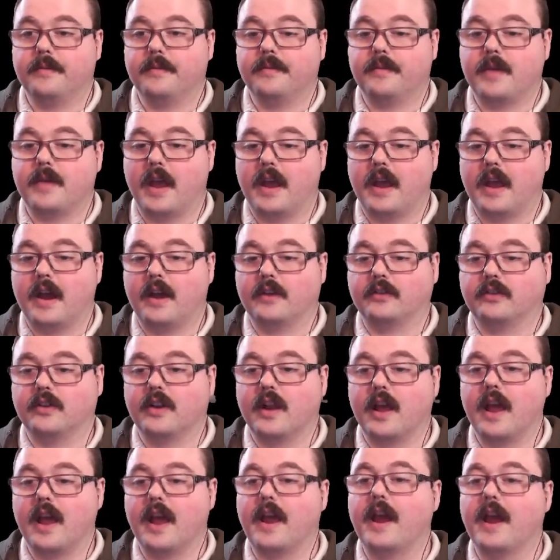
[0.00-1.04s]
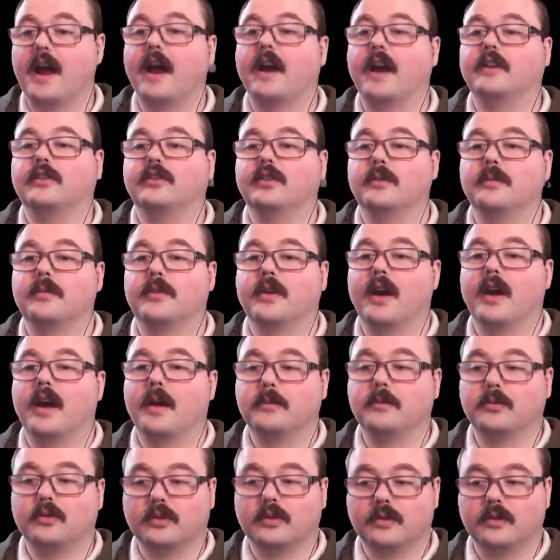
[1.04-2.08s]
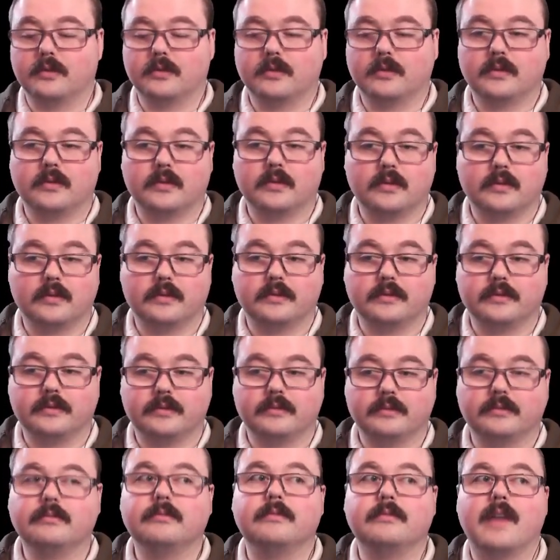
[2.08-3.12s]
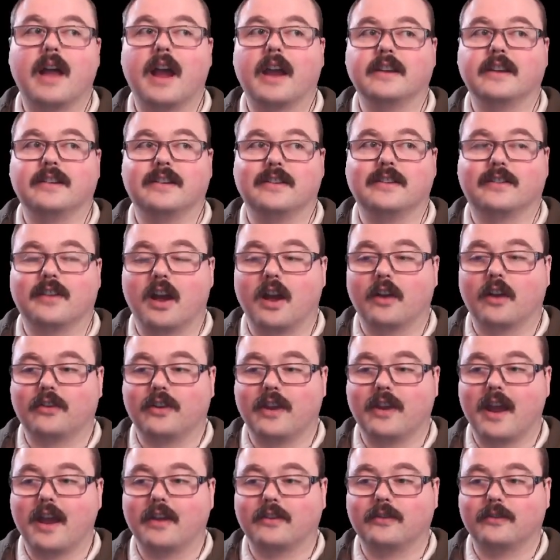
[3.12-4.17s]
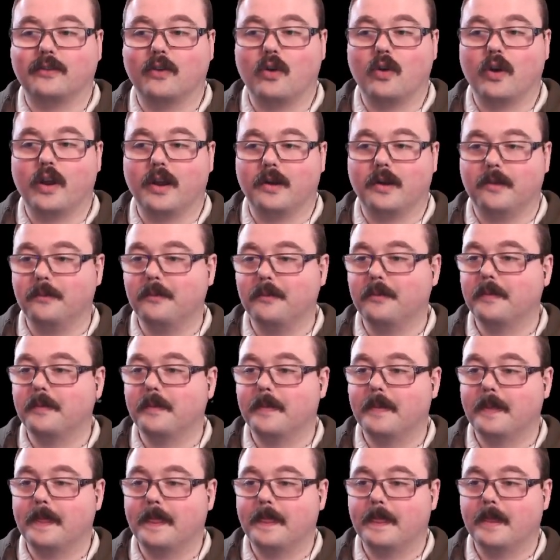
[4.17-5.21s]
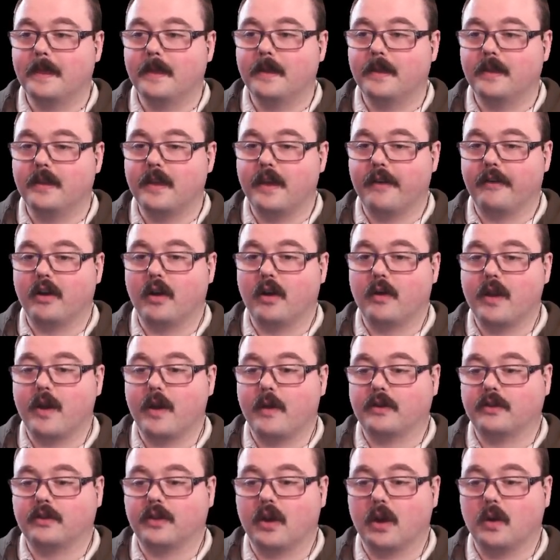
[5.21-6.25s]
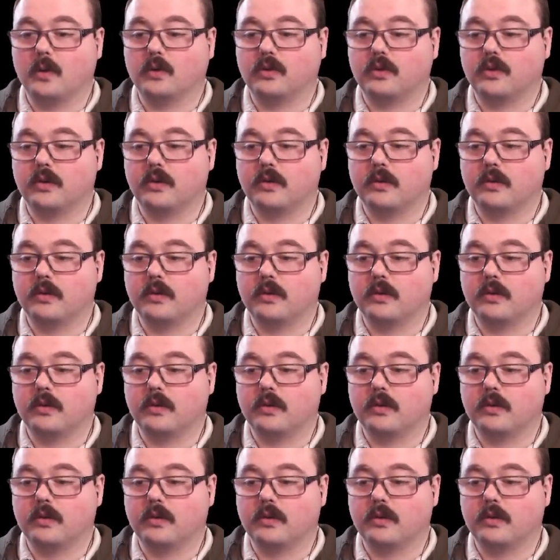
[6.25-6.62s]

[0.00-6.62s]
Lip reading: AI is going to AI sometimes. 90s RTS for you. There we go, now he's toast.